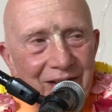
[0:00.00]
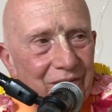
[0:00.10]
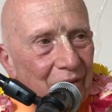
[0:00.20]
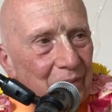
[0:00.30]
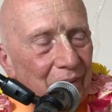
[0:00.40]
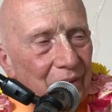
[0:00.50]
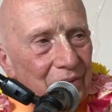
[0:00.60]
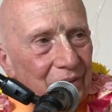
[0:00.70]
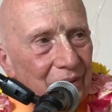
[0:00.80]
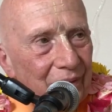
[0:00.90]
He's very
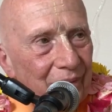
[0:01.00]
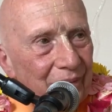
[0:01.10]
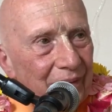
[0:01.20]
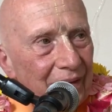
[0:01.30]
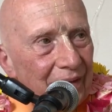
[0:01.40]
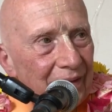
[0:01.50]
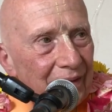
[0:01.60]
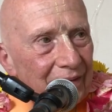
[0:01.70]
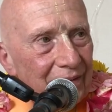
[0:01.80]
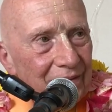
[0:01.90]
personal,
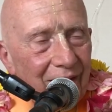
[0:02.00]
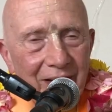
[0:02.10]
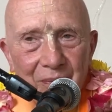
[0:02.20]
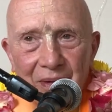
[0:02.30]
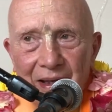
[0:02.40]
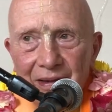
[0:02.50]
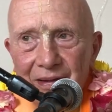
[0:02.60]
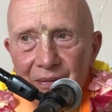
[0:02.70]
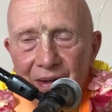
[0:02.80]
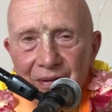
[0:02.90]
just like we had
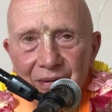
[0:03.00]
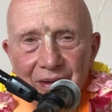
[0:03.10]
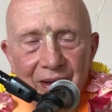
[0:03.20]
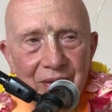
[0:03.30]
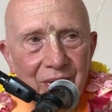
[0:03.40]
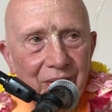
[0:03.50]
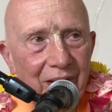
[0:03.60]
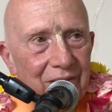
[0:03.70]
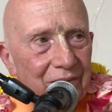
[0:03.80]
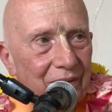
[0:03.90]
the Ratha Yatra
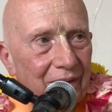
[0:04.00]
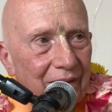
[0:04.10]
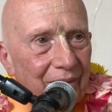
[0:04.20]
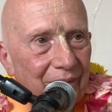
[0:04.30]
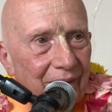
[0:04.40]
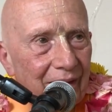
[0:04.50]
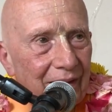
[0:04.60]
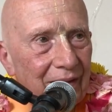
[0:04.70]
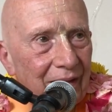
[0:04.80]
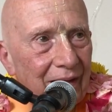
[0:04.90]
yesterday.
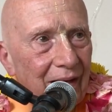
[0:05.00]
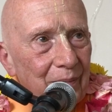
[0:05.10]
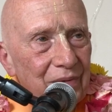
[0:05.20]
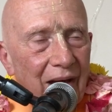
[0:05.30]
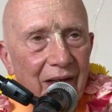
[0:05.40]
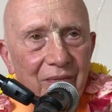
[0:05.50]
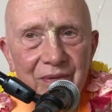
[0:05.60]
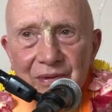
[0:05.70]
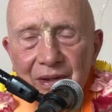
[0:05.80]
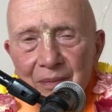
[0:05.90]
He, he comes out of
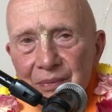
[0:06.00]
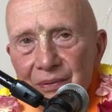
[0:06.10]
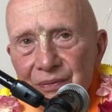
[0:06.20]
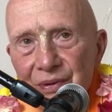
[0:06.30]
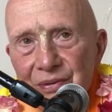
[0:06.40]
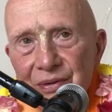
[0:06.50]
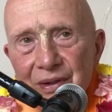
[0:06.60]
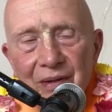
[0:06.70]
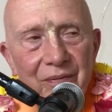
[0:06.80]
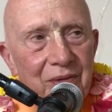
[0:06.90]
his temple just to
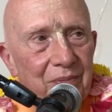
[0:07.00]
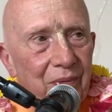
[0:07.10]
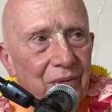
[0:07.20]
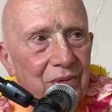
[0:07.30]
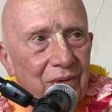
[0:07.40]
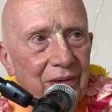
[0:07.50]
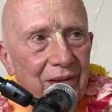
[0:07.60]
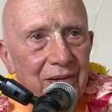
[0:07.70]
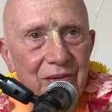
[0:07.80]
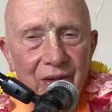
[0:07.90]
give his mercy,
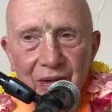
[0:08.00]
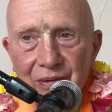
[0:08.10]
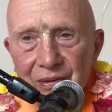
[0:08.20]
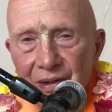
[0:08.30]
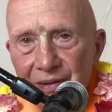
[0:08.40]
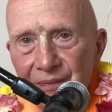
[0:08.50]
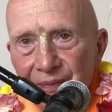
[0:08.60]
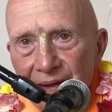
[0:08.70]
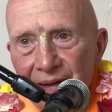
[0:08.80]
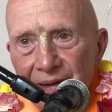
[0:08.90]
his darshan,
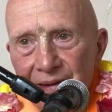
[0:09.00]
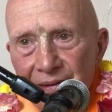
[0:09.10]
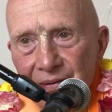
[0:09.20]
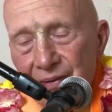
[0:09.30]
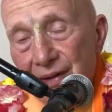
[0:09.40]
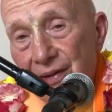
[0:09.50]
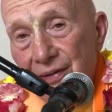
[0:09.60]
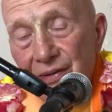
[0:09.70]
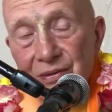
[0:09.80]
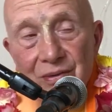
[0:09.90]
to the
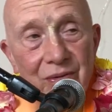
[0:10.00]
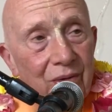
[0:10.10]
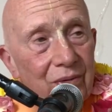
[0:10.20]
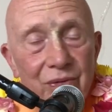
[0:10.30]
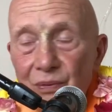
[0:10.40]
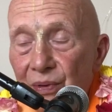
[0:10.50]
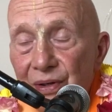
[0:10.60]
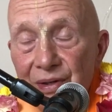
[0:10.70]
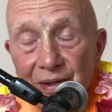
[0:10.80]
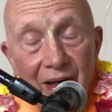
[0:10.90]
conditioned souls who
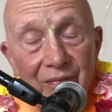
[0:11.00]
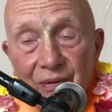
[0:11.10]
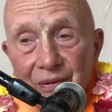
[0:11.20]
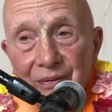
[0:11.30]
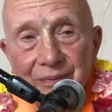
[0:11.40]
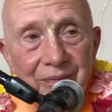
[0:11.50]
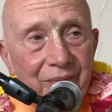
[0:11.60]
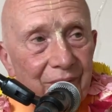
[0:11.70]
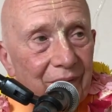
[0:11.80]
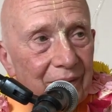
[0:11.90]
would never,
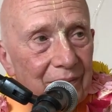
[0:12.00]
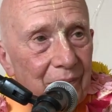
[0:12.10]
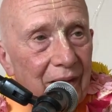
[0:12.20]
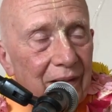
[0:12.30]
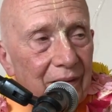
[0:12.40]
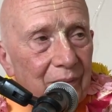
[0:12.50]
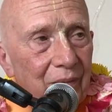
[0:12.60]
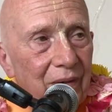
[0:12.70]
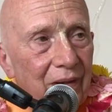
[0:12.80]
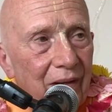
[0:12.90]
many of them
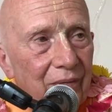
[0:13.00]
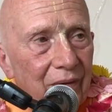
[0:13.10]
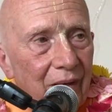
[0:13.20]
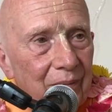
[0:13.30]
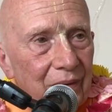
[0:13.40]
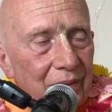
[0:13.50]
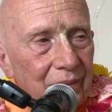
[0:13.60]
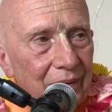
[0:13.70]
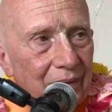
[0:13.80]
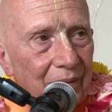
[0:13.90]
would never come
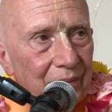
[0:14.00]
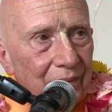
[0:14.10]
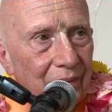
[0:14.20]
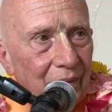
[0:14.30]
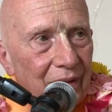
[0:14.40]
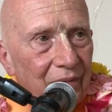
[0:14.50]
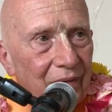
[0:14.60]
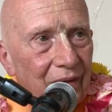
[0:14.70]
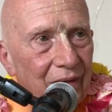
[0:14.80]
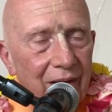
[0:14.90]
into a temple or
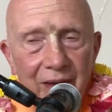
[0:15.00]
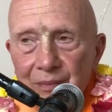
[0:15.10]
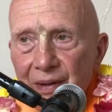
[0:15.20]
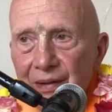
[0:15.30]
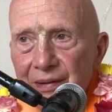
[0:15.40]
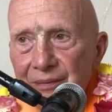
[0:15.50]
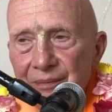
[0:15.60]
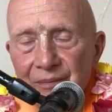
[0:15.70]
even think about it.